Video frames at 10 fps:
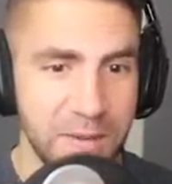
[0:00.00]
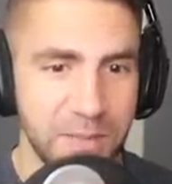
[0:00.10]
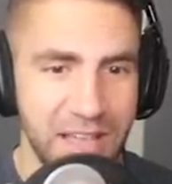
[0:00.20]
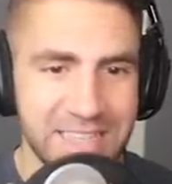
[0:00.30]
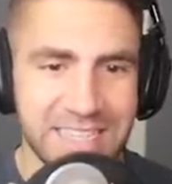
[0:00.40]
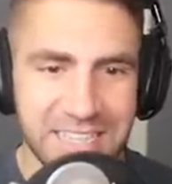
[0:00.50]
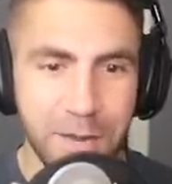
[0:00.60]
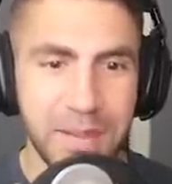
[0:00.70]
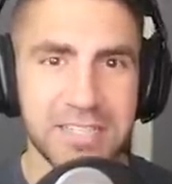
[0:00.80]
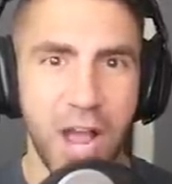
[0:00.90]
But, guys, it's
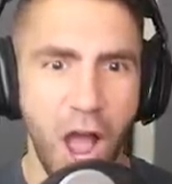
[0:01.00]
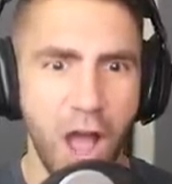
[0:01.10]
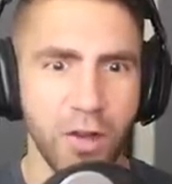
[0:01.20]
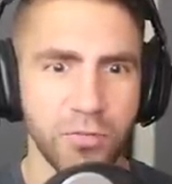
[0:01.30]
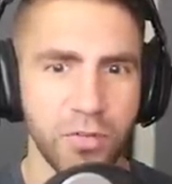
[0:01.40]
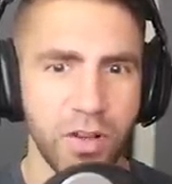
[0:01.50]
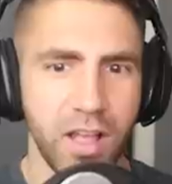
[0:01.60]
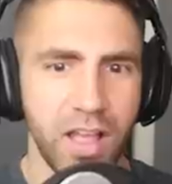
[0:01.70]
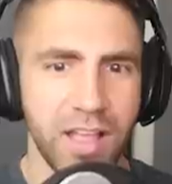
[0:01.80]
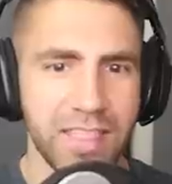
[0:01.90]
going to be tough.
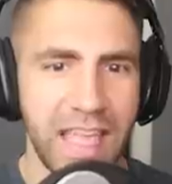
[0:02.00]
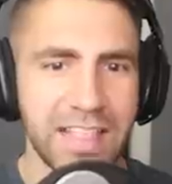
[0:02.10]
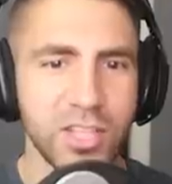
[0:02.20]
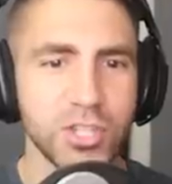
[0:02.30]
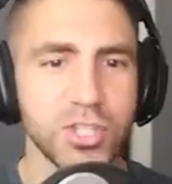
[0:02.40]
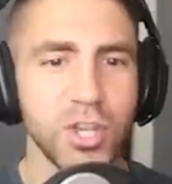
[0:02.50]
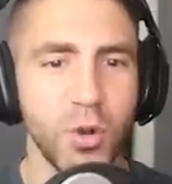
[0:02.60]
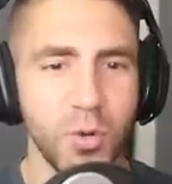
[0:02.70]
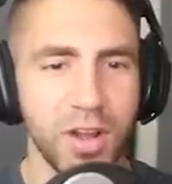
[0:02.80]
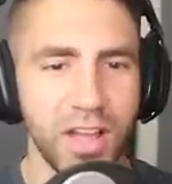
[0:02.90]
Like, the
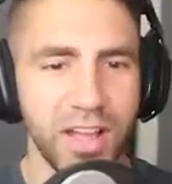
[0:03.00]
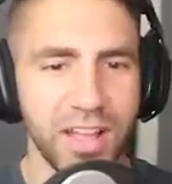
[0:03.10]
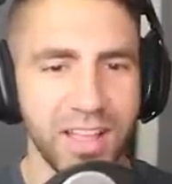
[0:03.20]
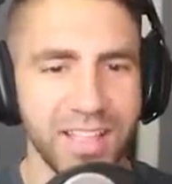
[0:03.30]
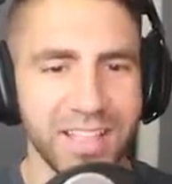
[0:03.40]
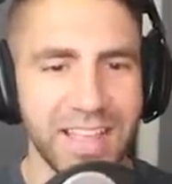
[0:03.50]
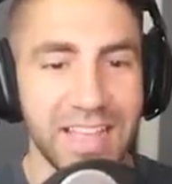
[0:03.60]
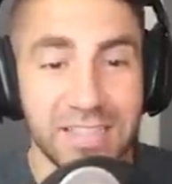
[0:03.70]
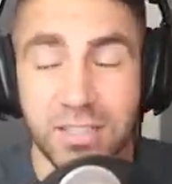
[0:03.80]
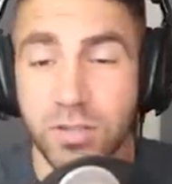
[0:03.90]

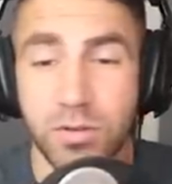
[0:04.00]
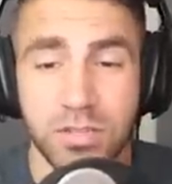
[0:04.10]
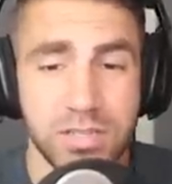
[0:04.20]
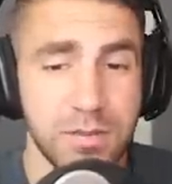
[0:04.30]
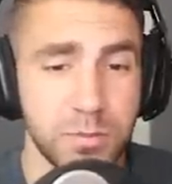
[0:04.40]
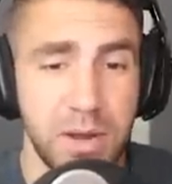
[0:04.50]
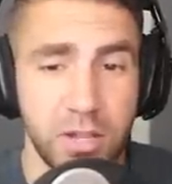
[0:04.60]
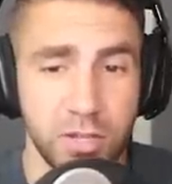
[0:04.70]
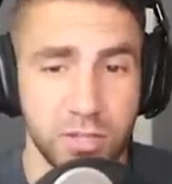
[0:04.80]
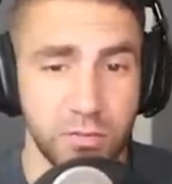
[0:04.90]
tuna seems pretty
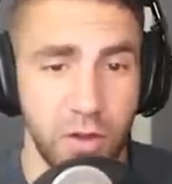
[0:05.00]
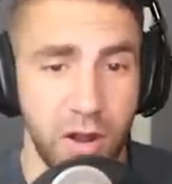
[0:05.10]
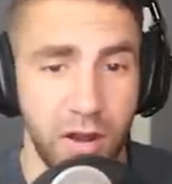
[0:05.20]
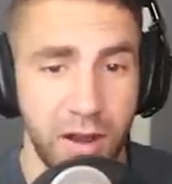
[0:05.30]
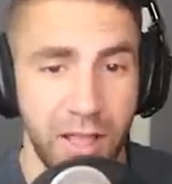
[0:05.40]
good so far.